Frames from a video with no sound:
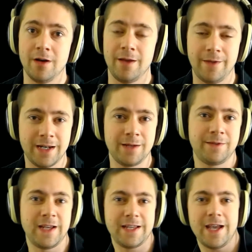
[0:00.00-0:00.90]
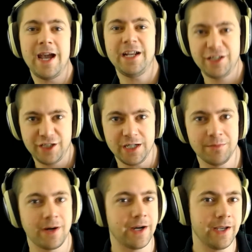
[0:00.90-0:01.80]
And then I take
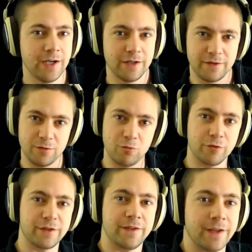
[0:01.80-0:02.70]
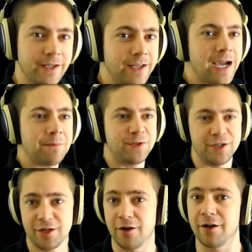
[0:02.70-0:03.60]
HDMI towards the capture
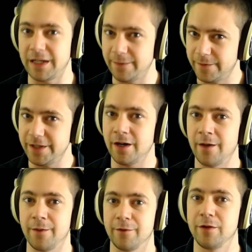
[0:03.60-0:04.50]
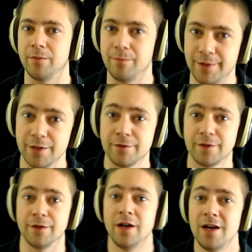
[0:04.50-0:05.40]
card in the other
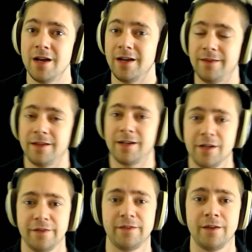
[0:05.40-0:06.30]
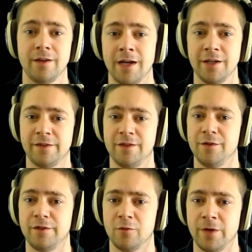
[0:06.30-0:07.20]
computer. And then I just
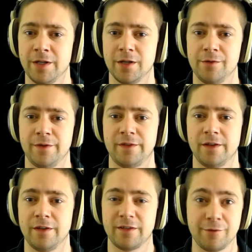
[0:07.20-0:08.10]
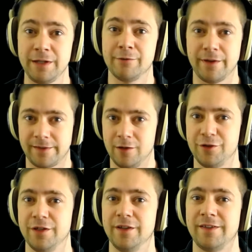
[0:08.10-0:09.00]
use Windows screen
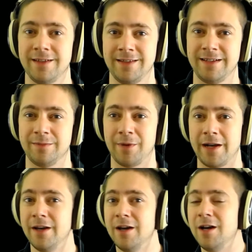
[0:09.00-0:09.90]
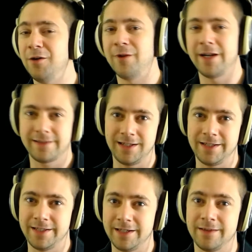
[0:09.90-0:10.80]
resolution settings by
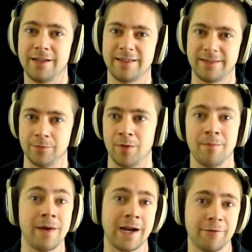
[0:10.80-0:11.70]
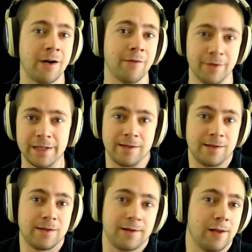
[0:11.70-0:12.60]
right-clicking the desktop background and
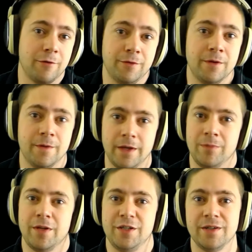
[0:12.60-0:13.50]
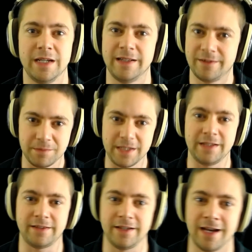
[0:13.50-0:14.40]
clone the image. It's
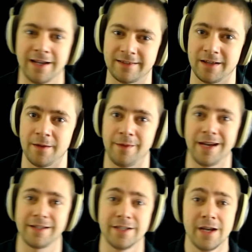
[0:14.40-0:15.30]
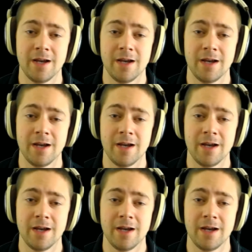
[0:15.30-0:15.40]
easy as that.